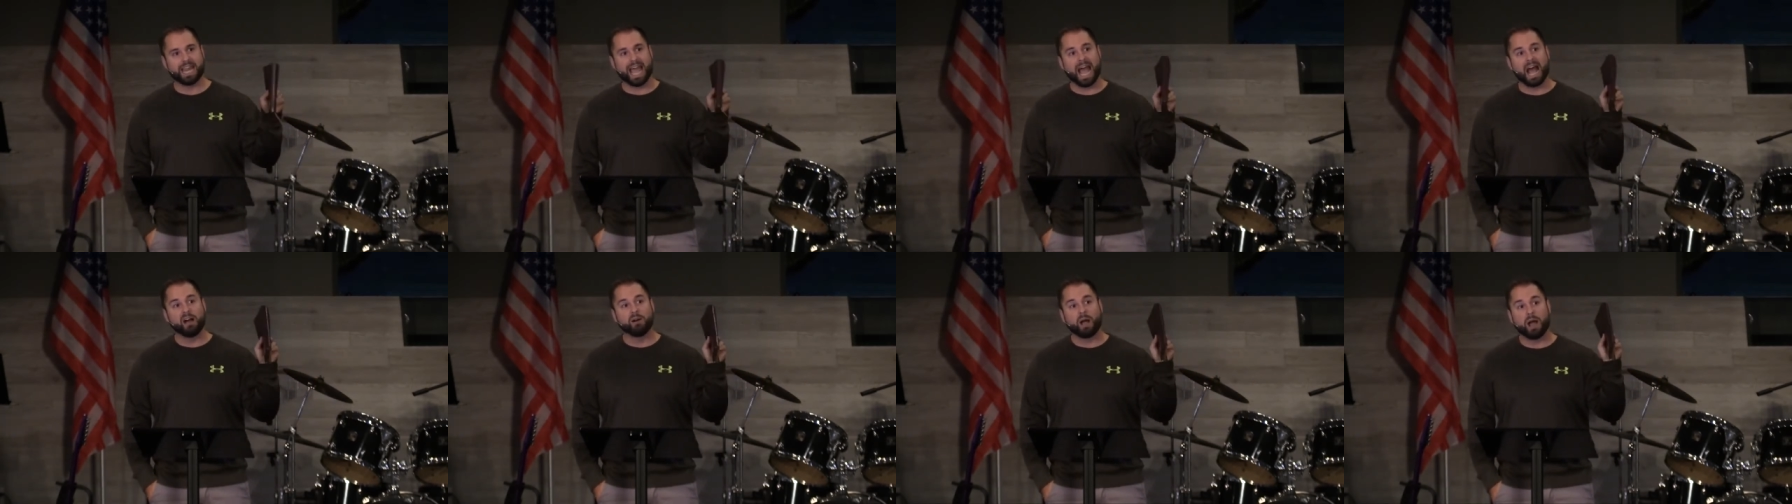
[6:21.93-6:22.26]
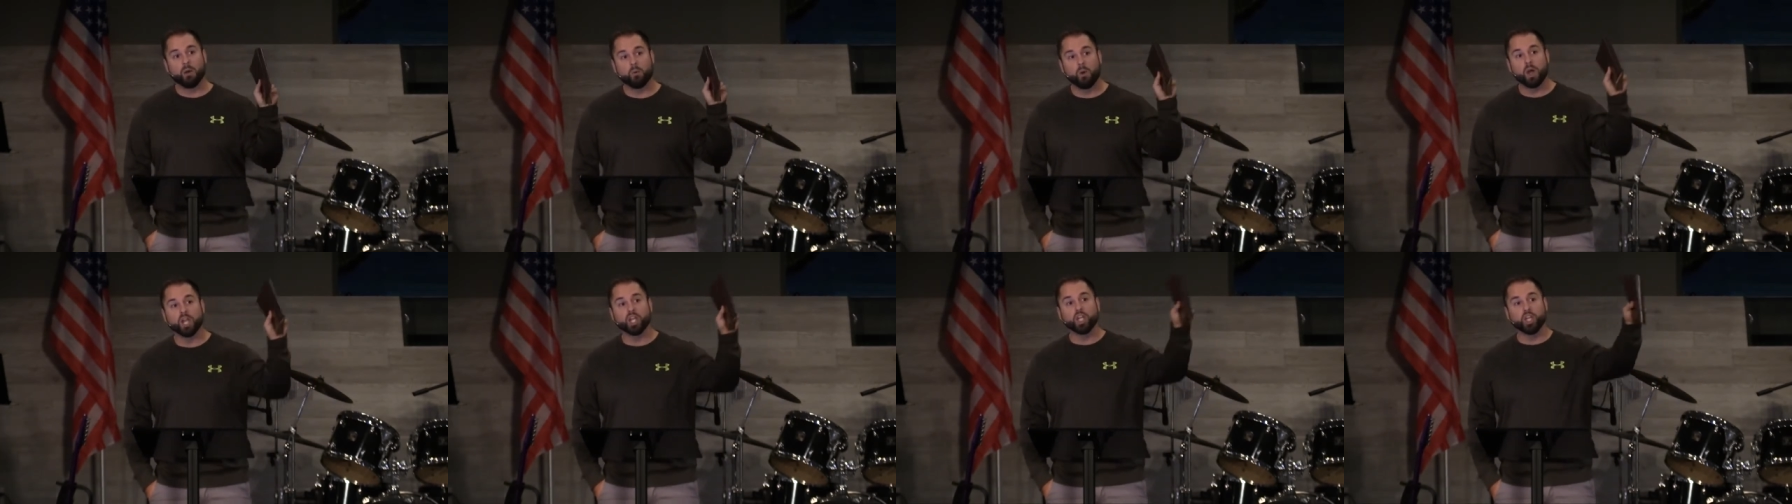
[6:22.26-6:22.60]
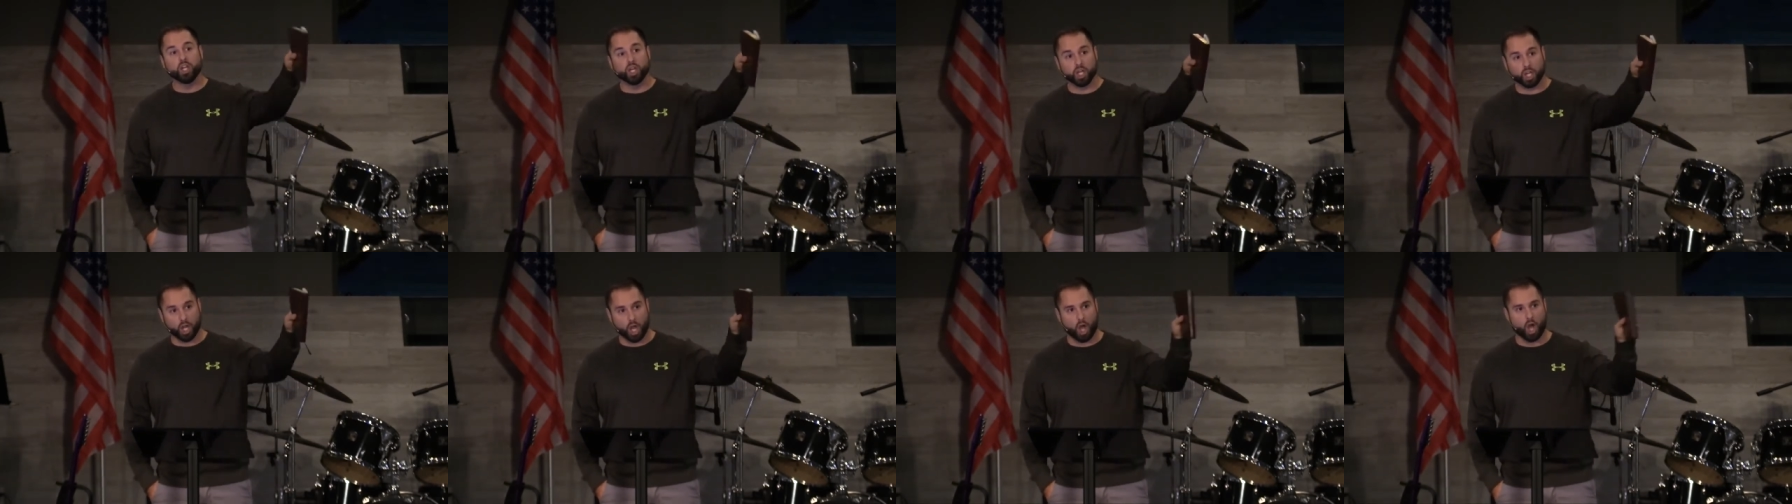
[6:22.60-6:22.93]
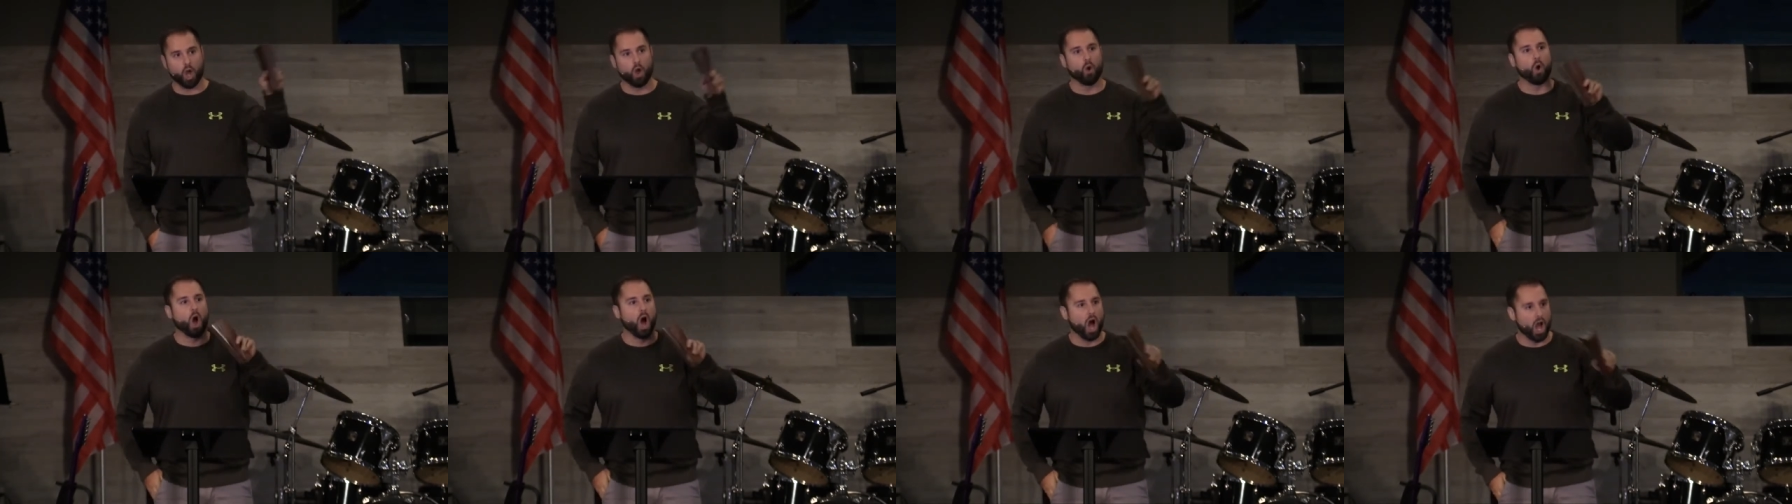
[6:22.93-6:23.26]
Now I want you to
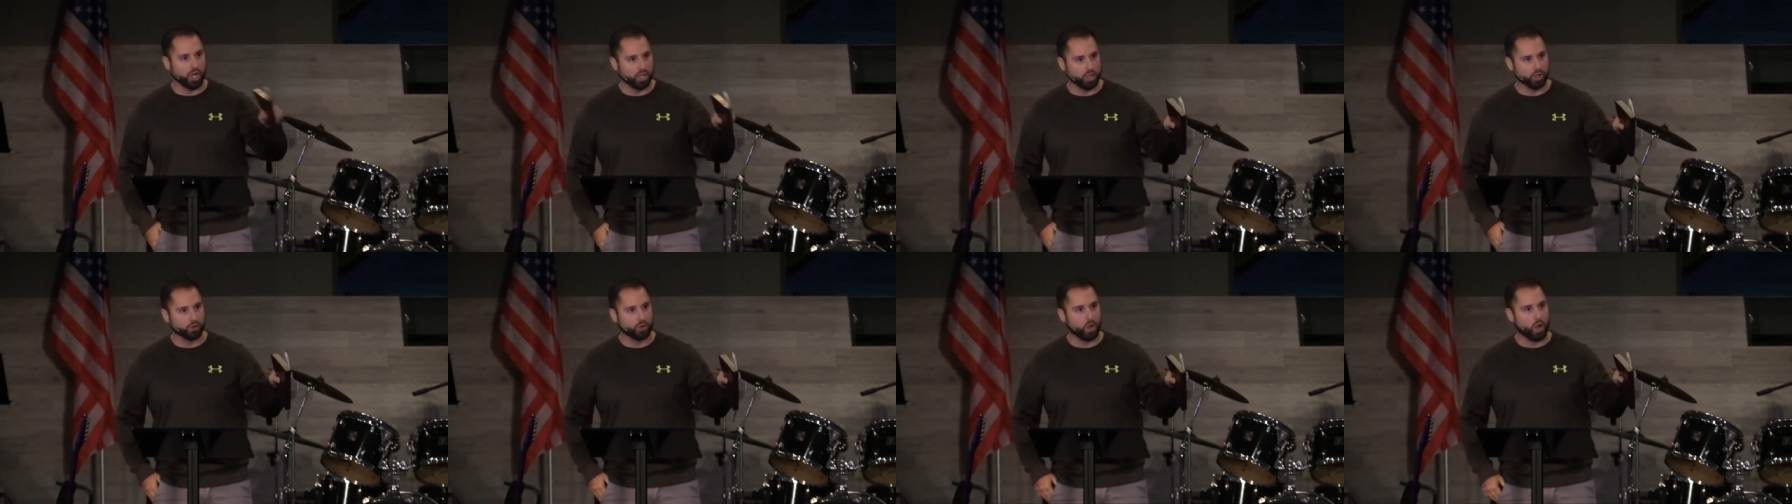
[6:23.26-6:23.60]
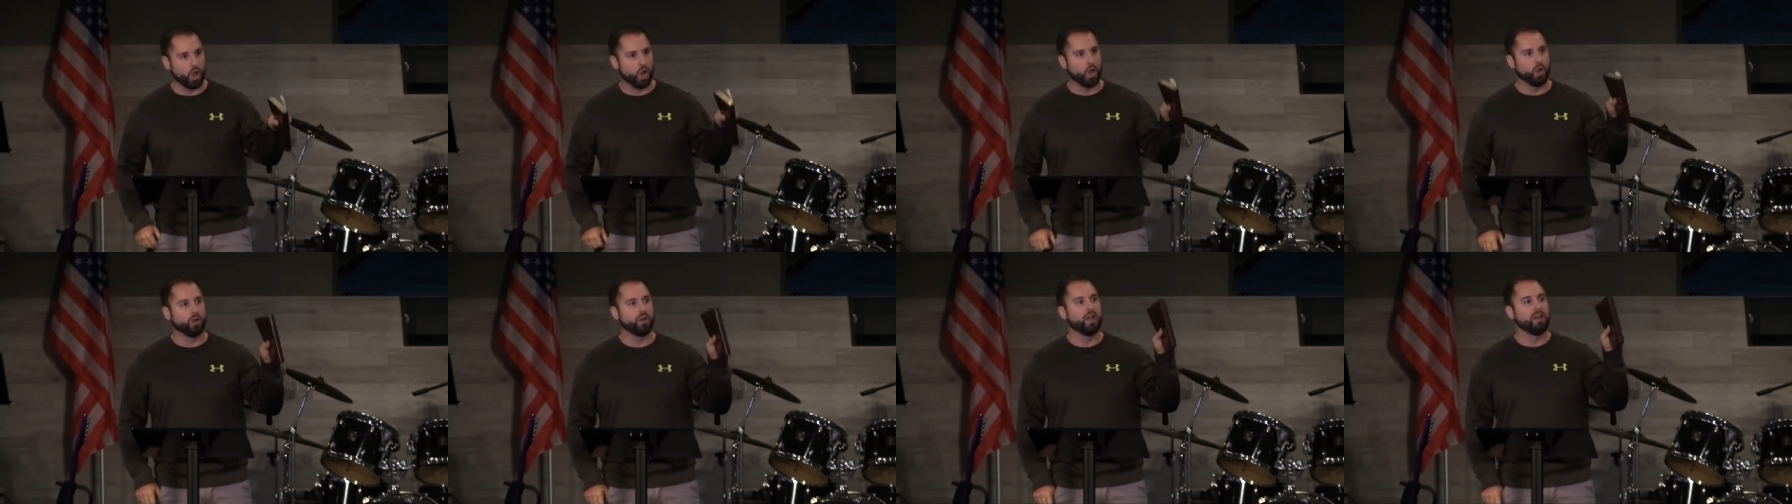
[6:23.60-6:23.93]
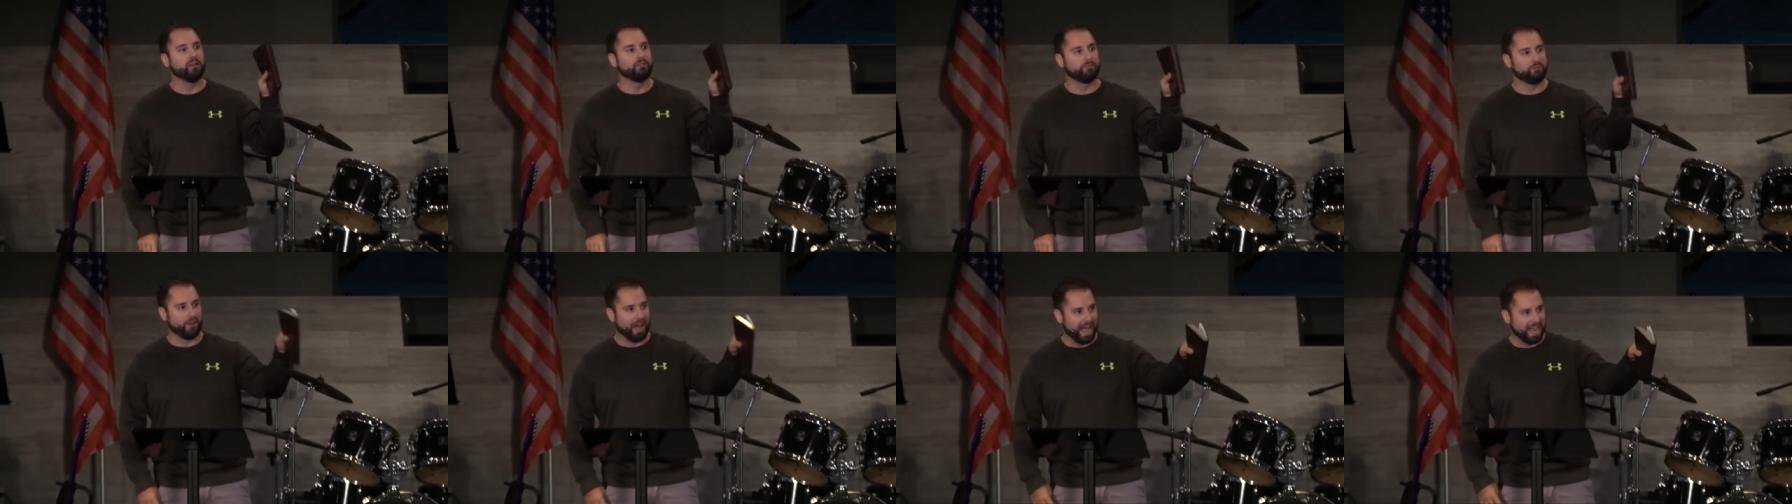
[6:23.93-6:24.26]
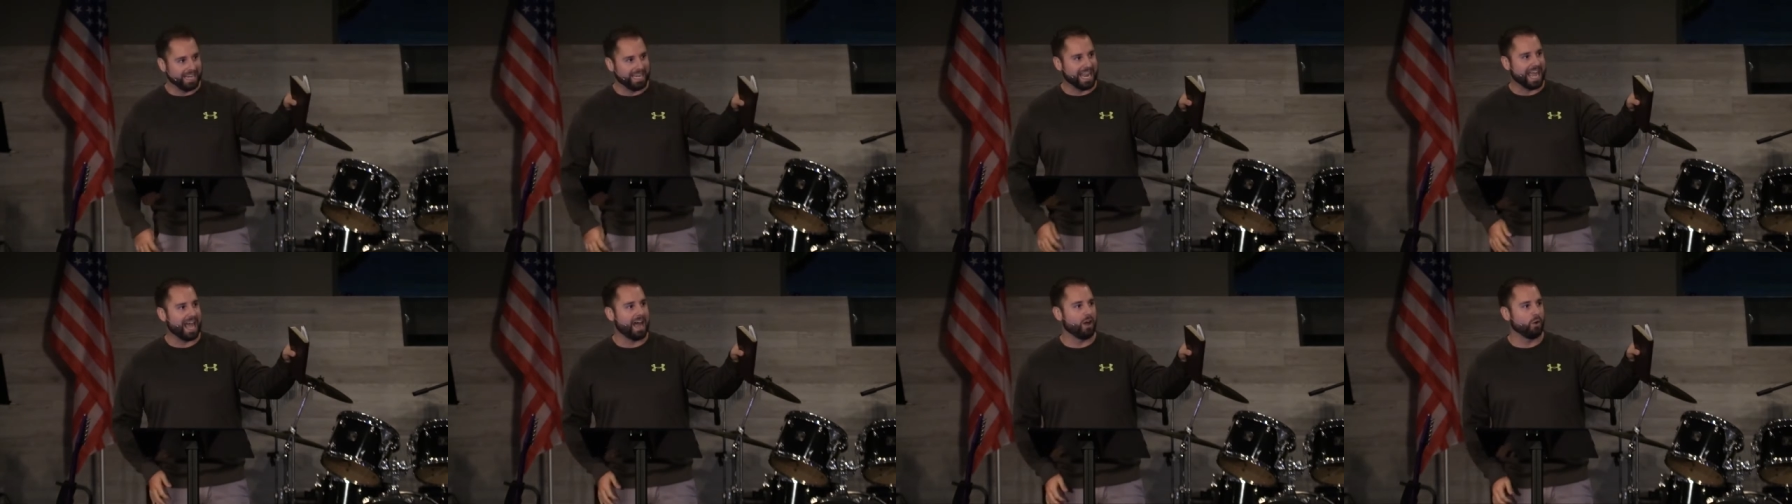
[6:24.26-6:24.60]
go on your own,
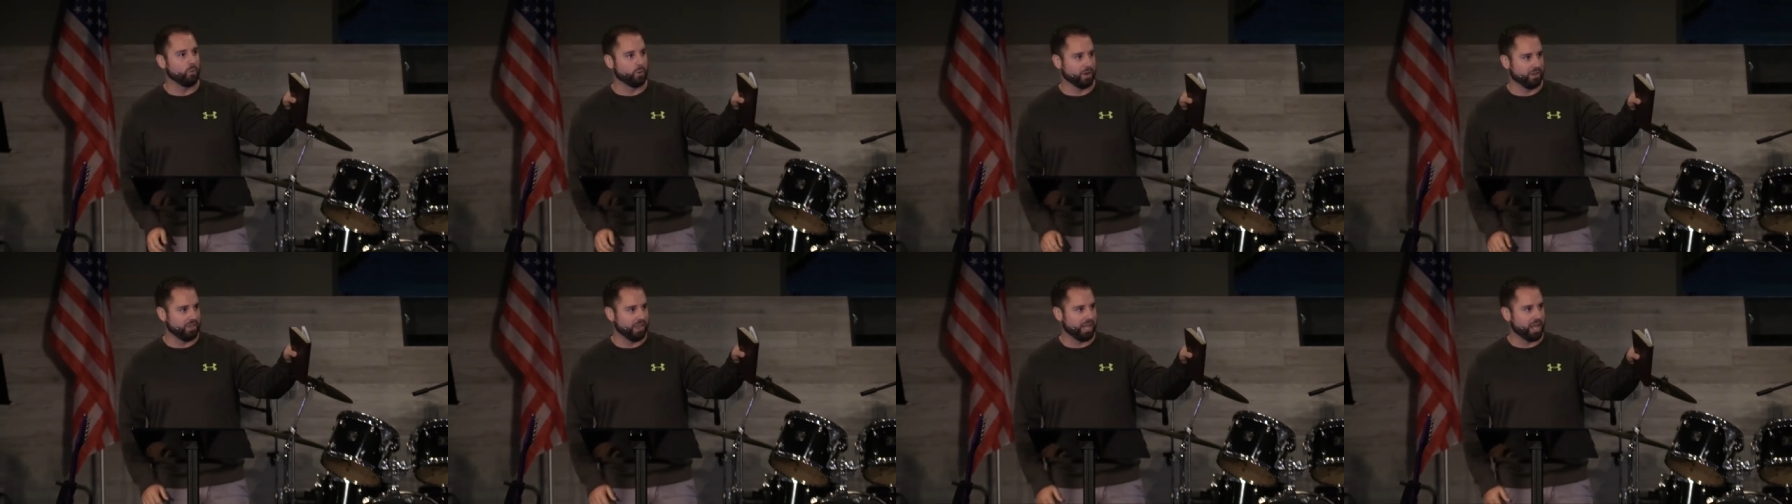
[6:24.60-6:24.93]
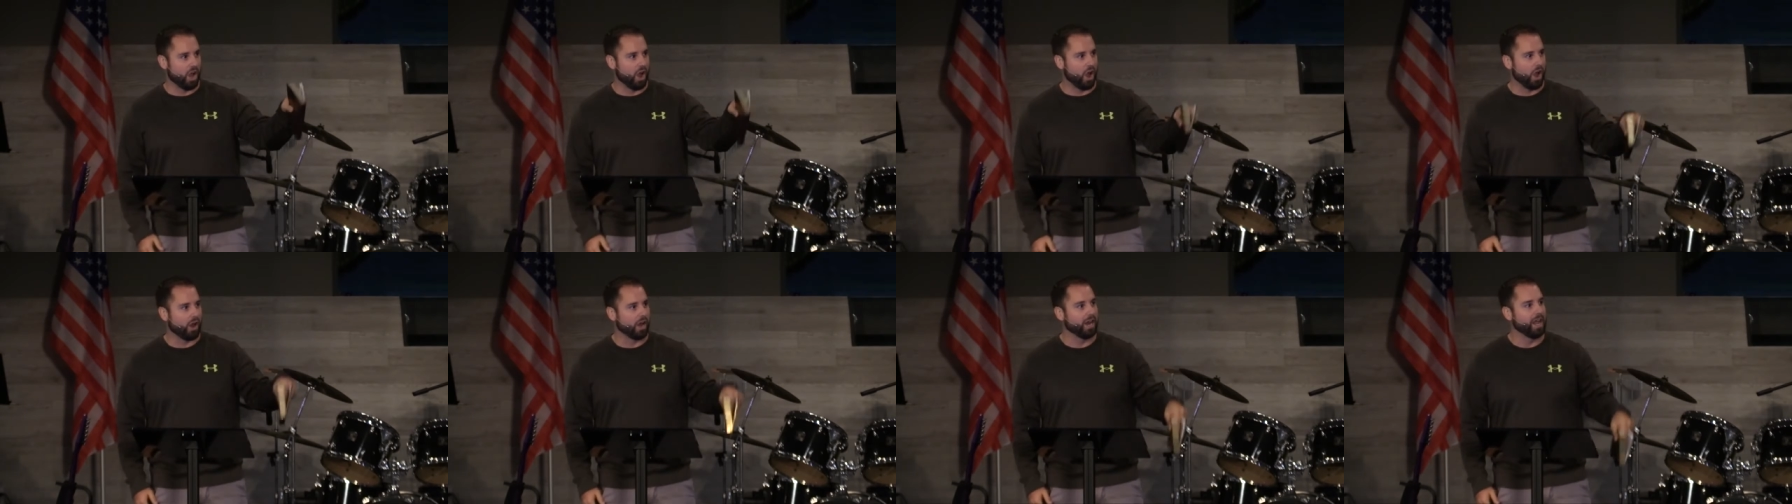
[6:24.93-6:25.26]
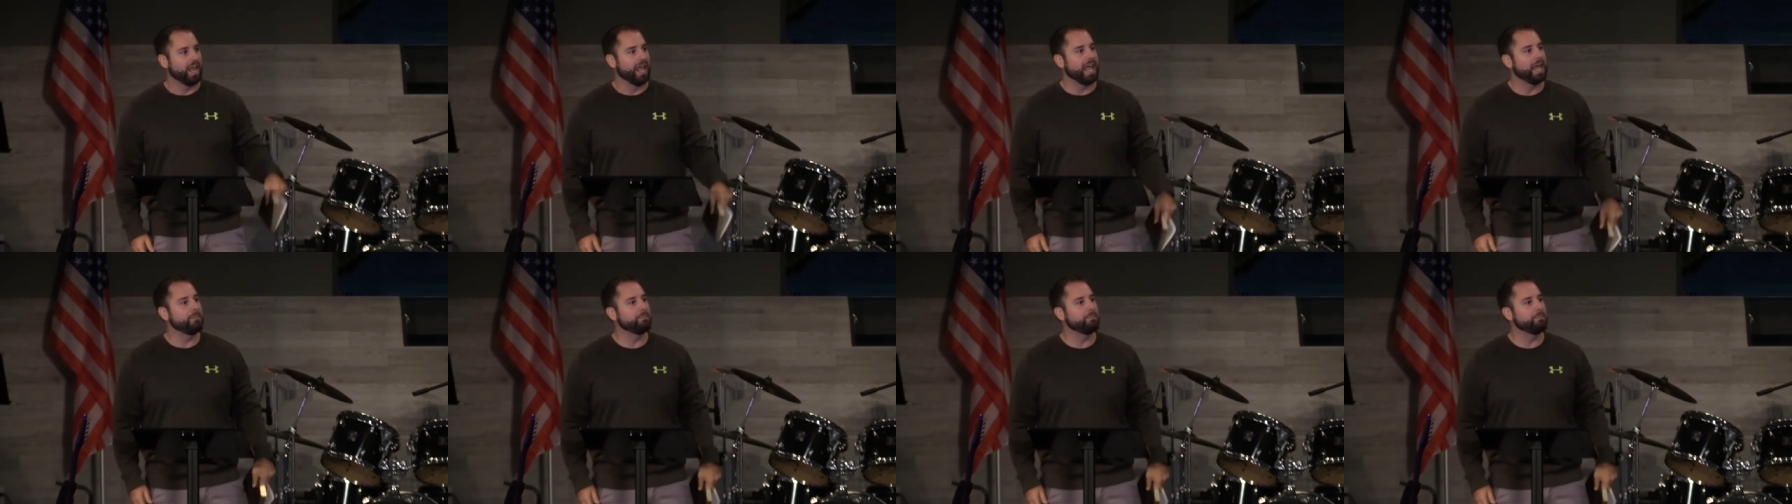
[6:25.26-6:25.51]
find out where they are.